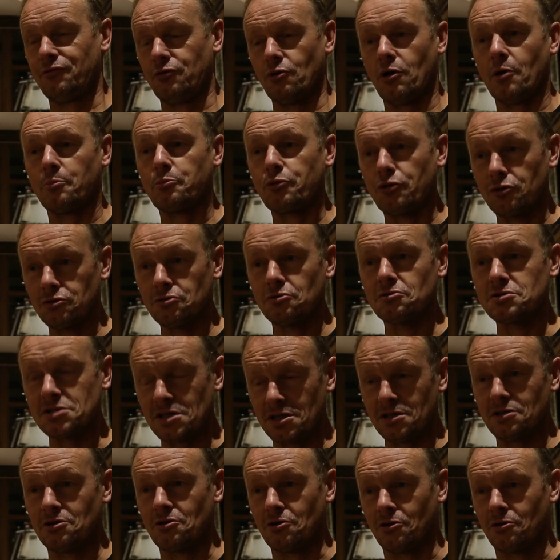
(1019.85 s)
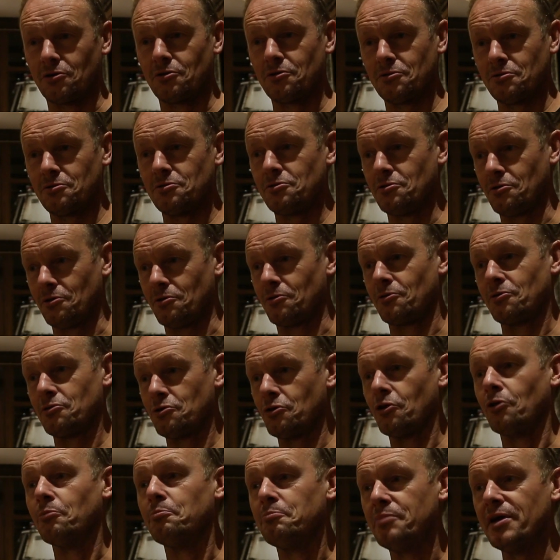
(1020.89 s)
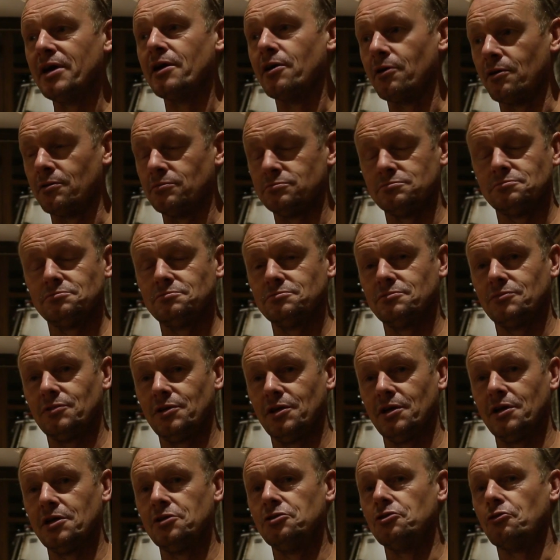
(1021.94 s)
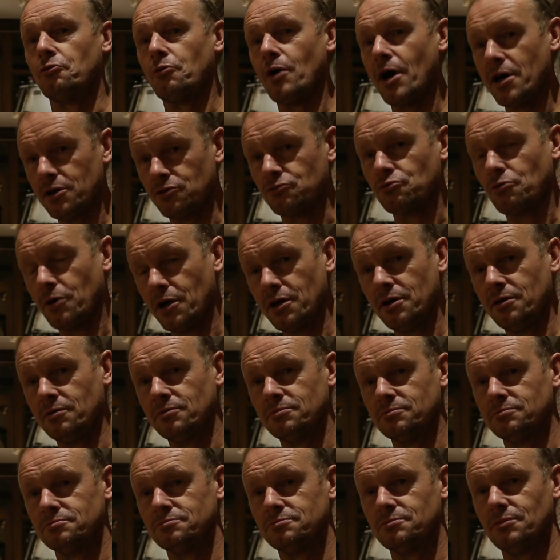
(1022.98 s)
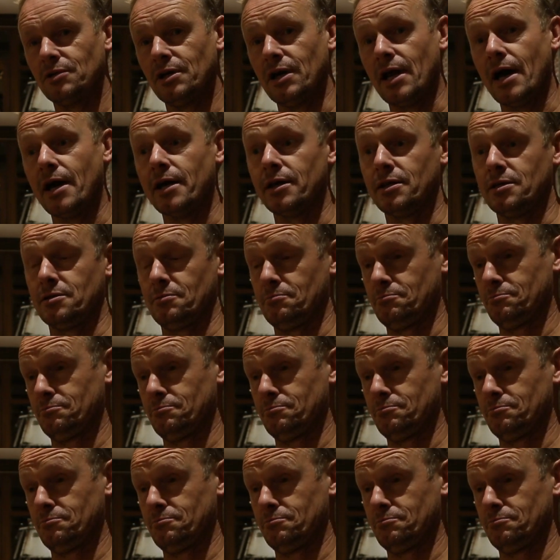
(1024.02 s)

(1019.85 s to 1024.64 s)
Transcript: are producing your beer in the right way, like